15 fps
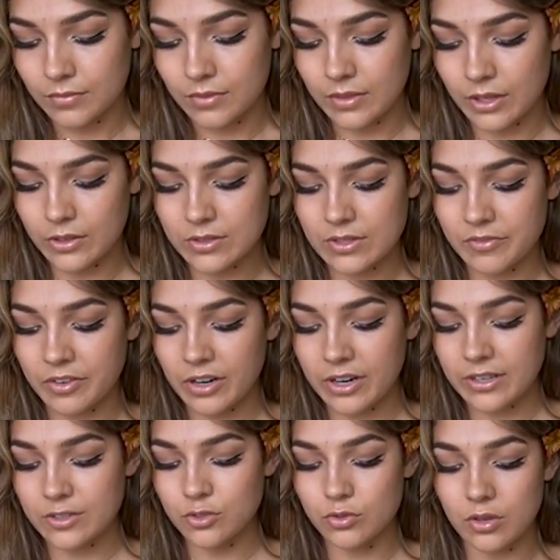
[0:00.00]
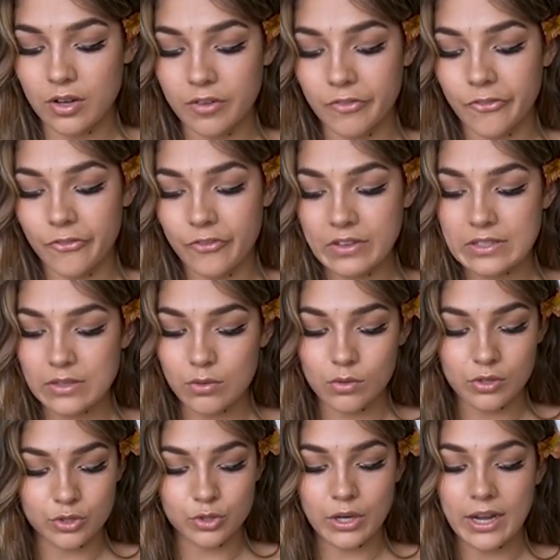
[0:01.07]
There's a very strong
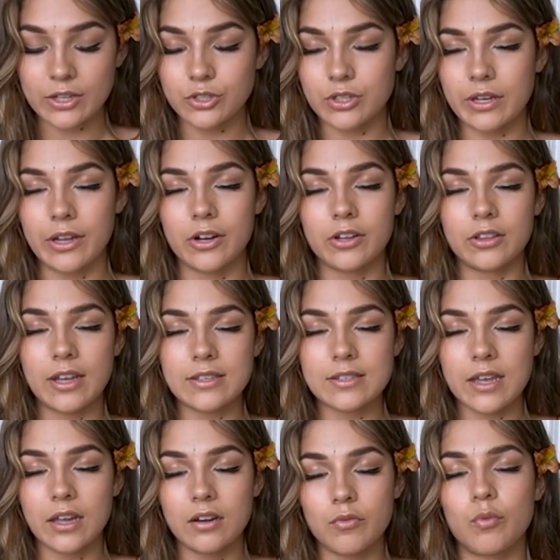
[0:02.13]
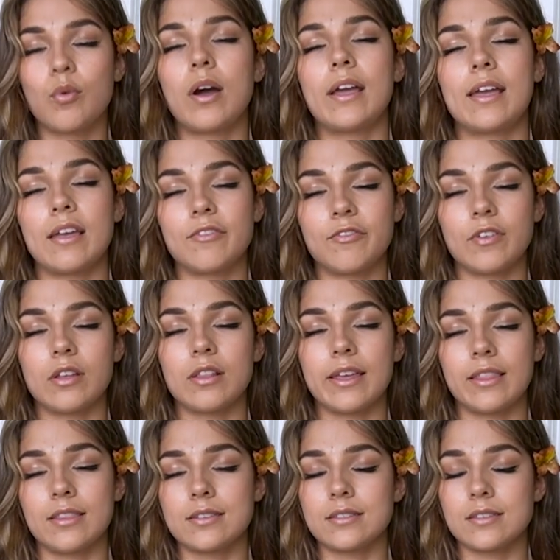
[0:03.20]
physical attraction here, and that's kind of why I feel
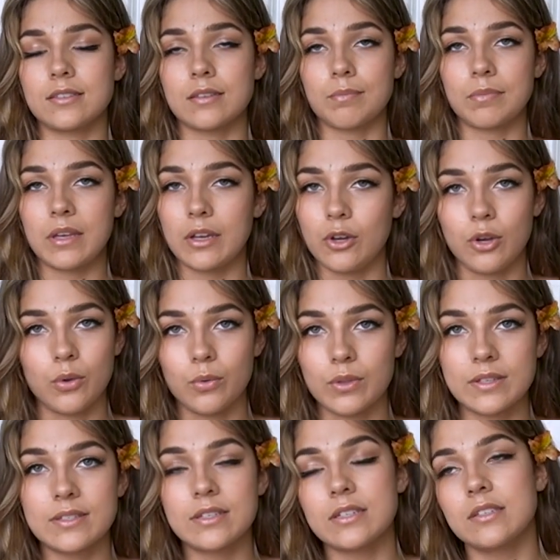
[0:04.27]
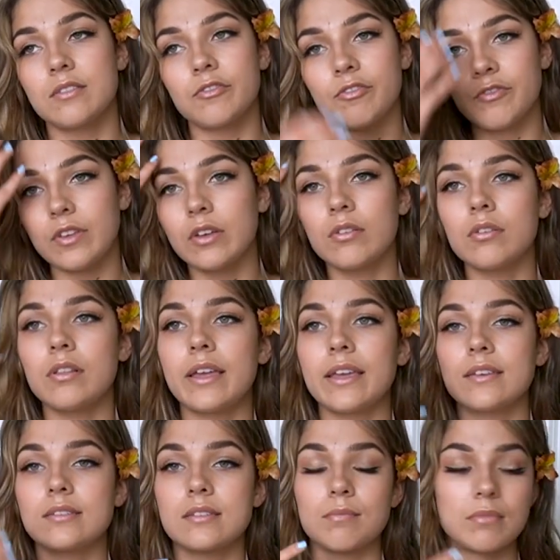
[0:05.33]
like this is something new. This doesn't feel
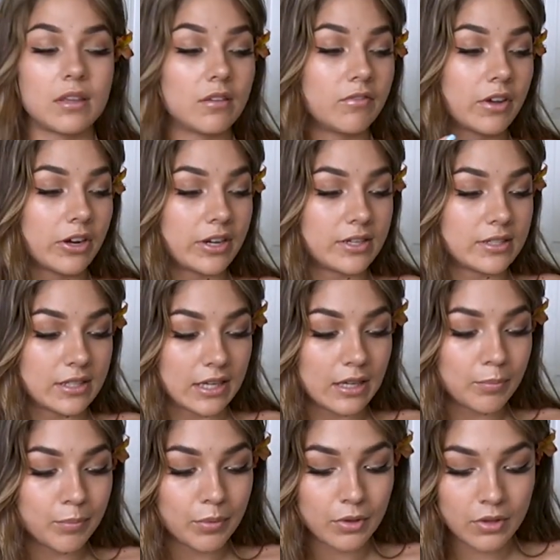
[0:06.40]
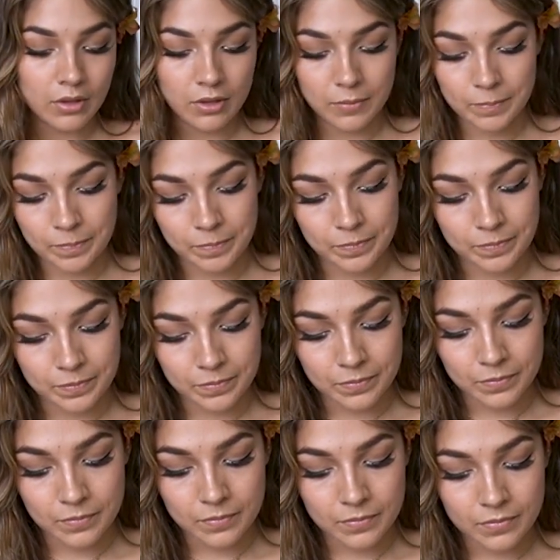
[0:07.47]
like something very deep.
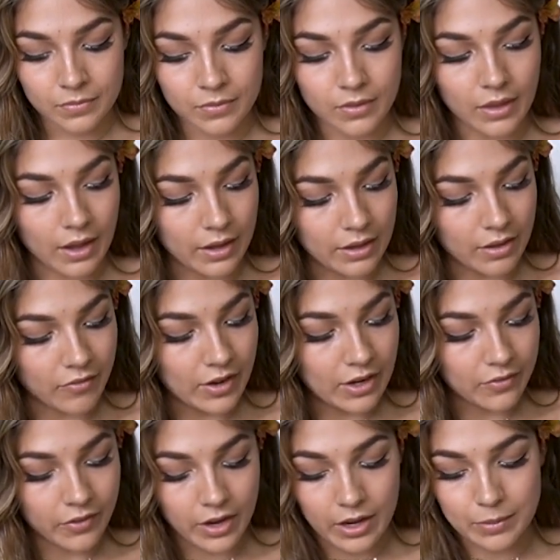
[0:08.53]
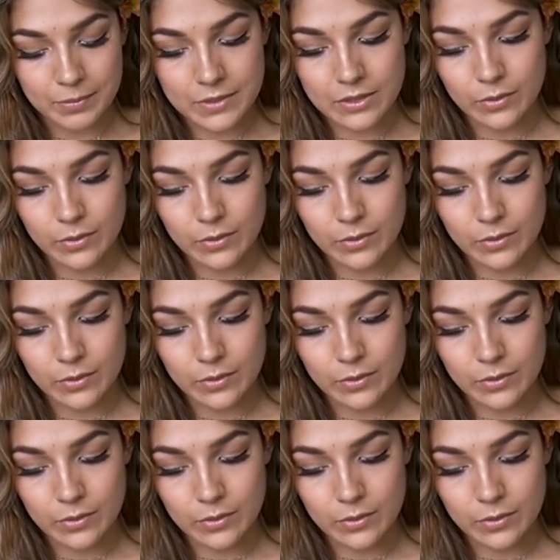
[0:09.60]
Yeah, you have Eight of Cups.